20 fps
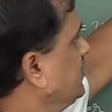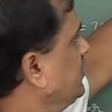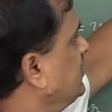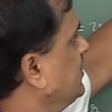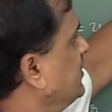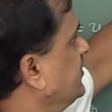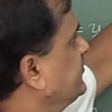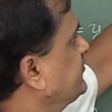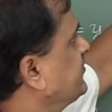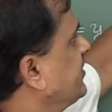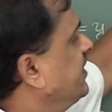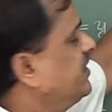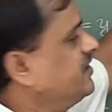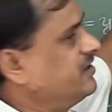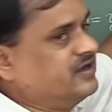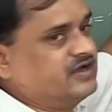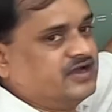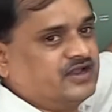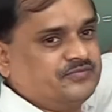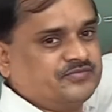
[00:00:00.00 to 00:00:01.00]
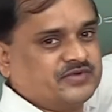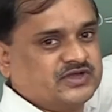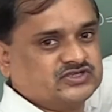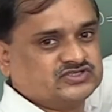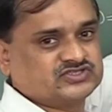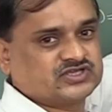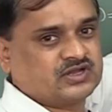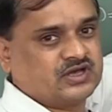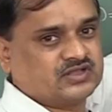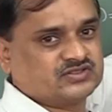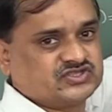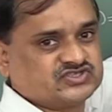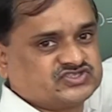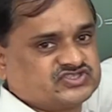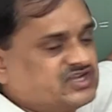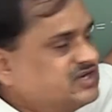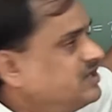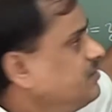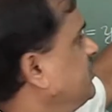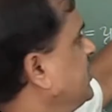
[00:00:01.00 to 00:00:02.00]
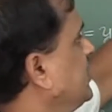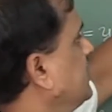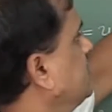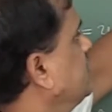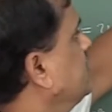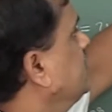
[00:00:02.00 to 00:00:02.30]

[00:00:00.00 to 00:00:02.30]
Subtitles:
is identity function on the set B.